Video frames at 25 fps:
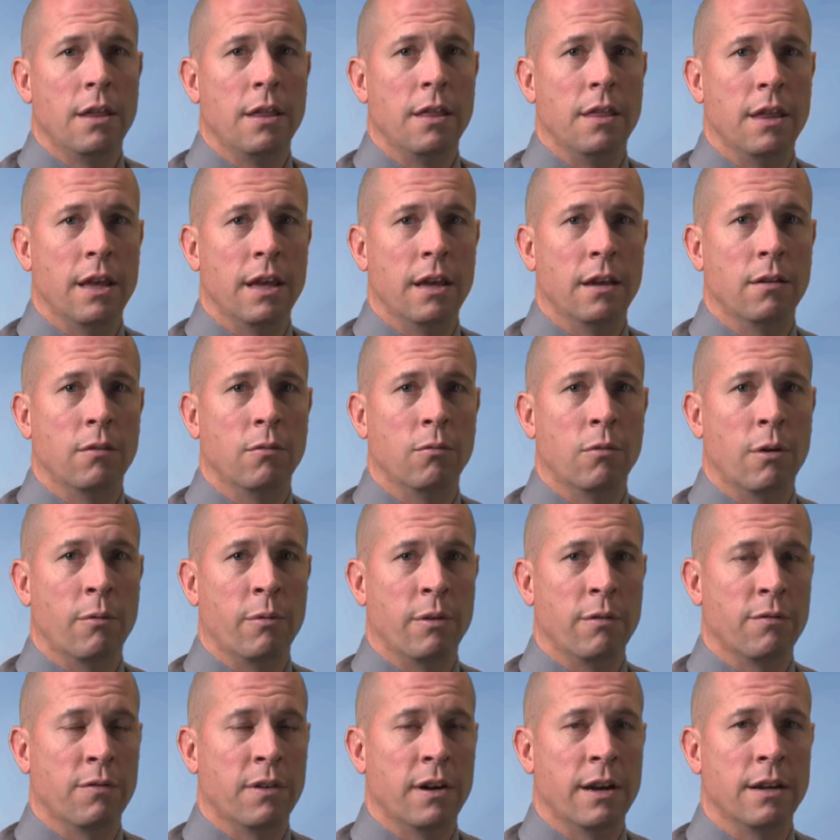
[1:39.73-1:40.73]
then what
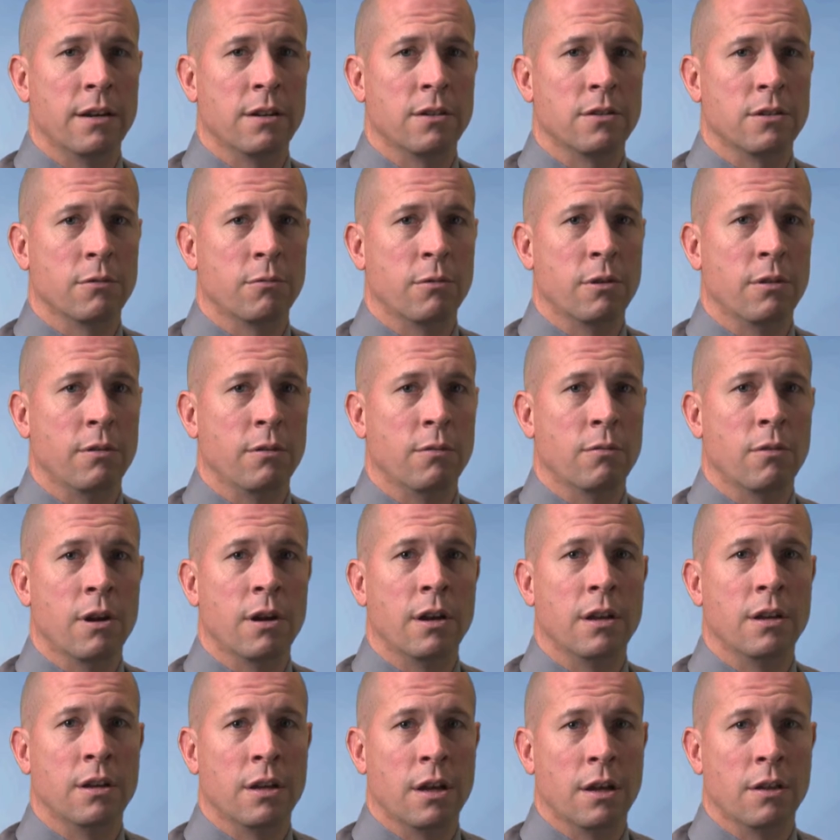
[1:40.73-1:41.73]
we find is that we
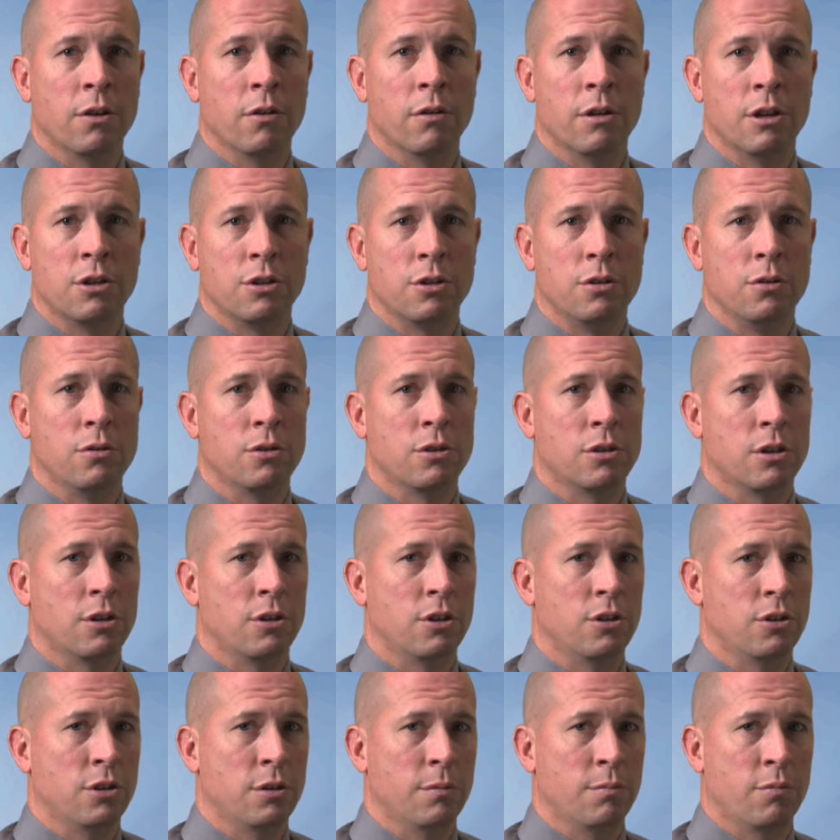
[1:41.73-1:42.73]
run into other issues
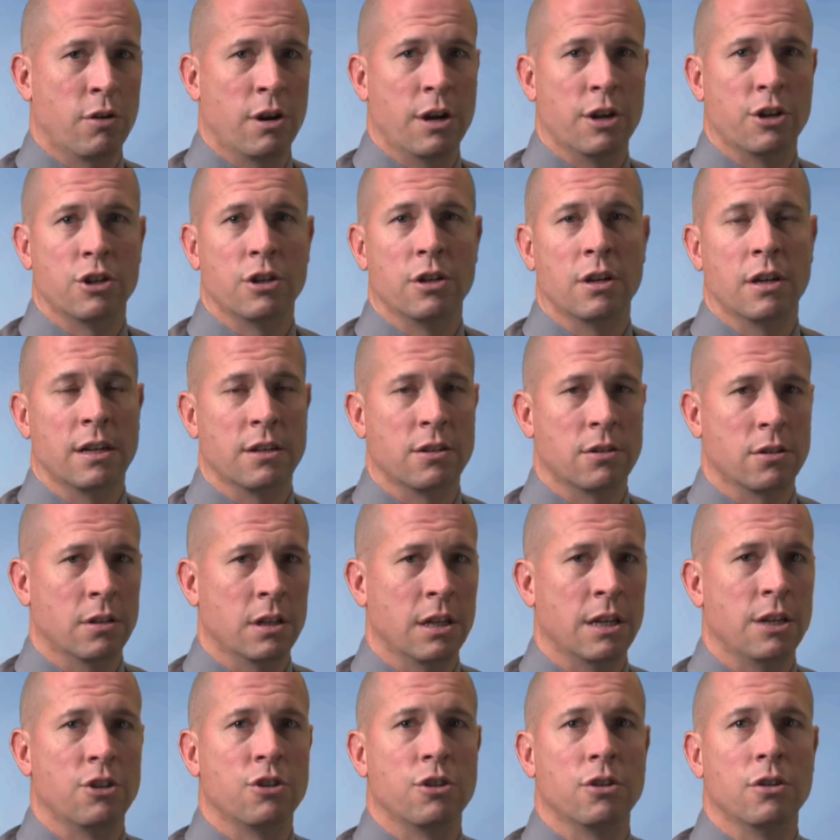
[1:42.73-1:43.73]
such as depression,
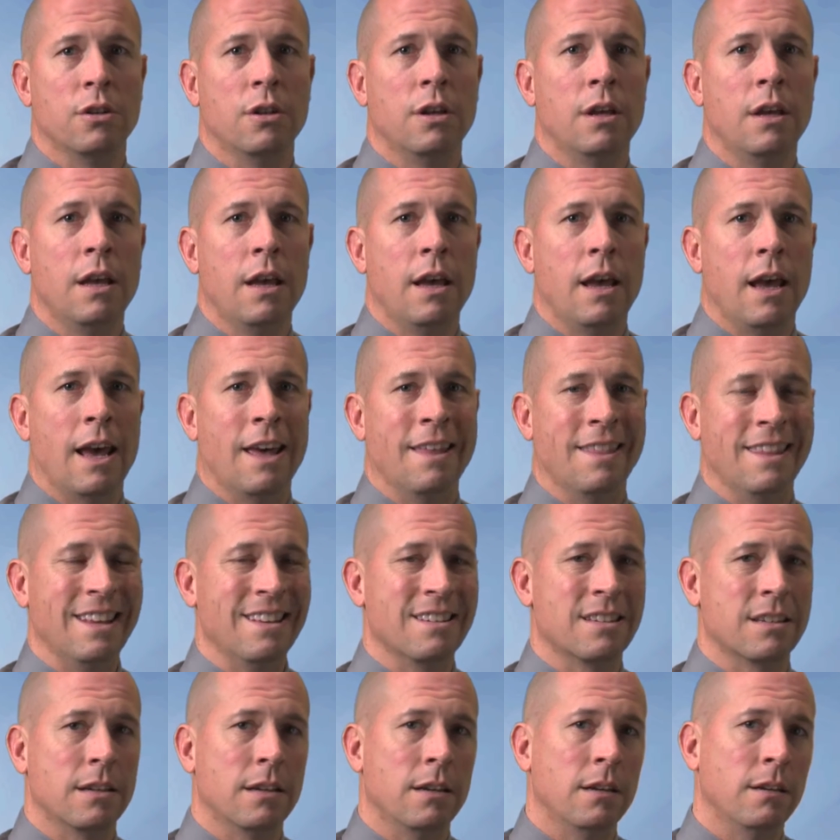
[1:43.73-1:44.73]
isolation, and
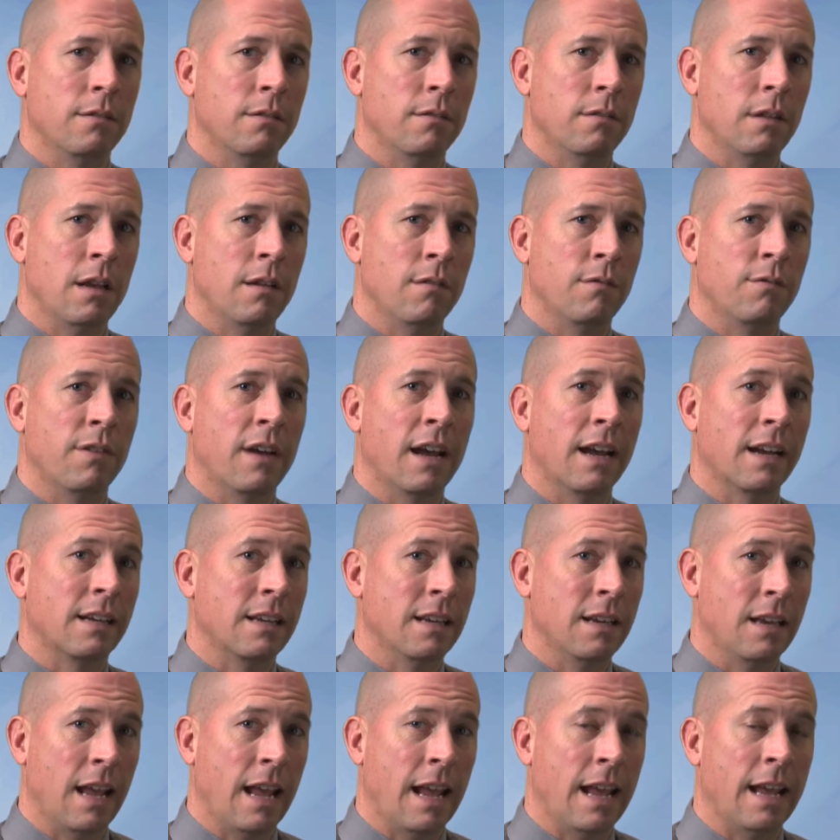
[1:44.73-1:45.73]
these can in
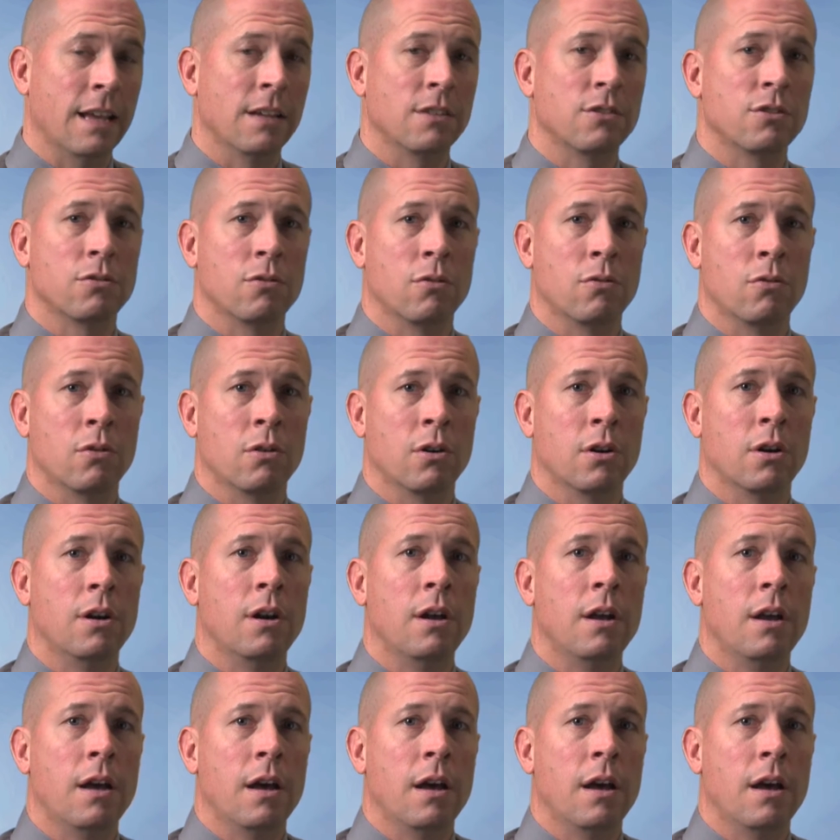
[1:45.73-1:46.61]
fact enhance or